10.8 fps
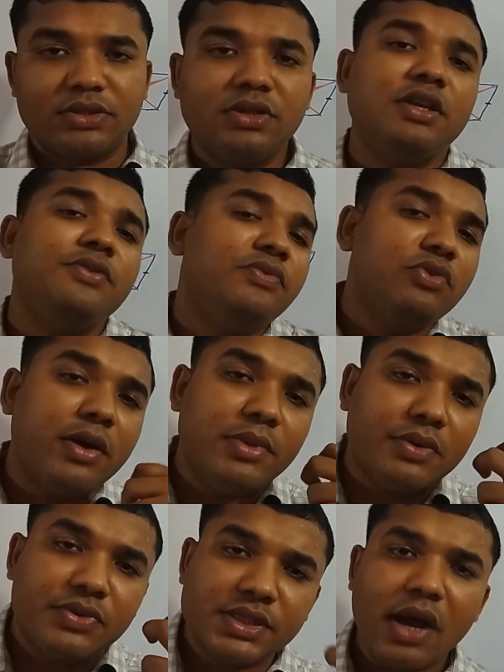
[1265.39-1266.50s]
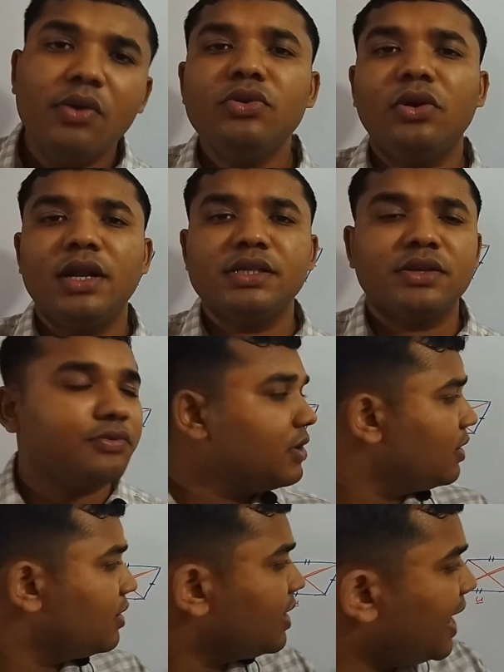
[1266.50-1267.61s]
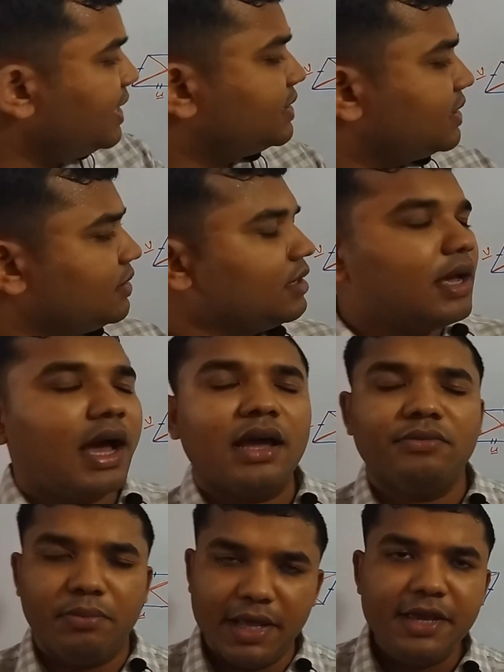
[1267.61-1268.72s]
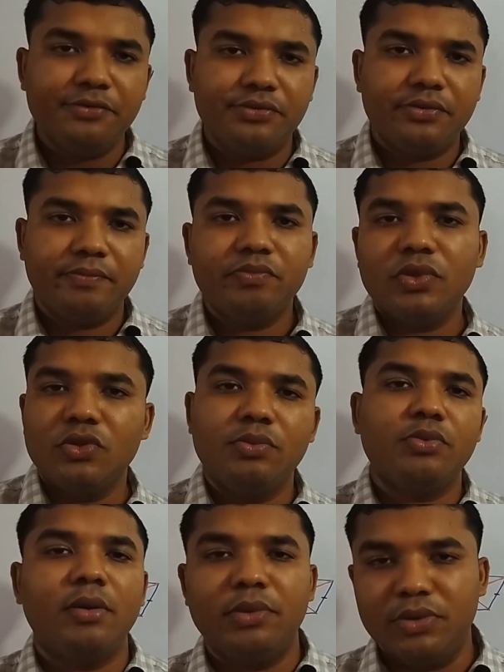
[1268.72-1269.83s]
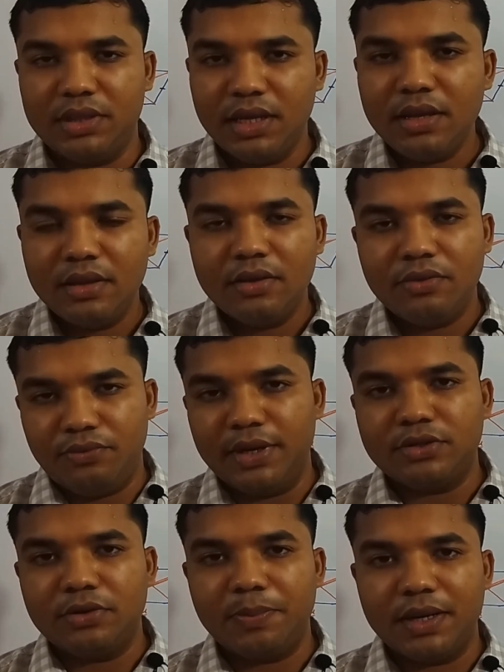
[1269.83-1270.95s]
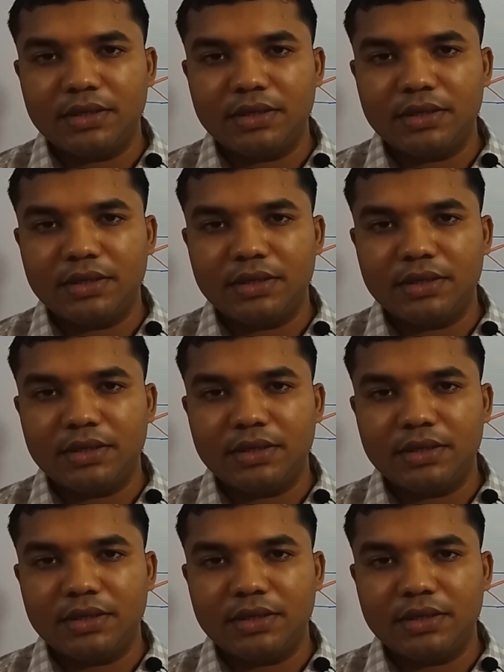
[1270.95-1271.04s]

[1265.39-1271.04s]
If you have the sound knowledge of addition, I believe no problem with the vector part.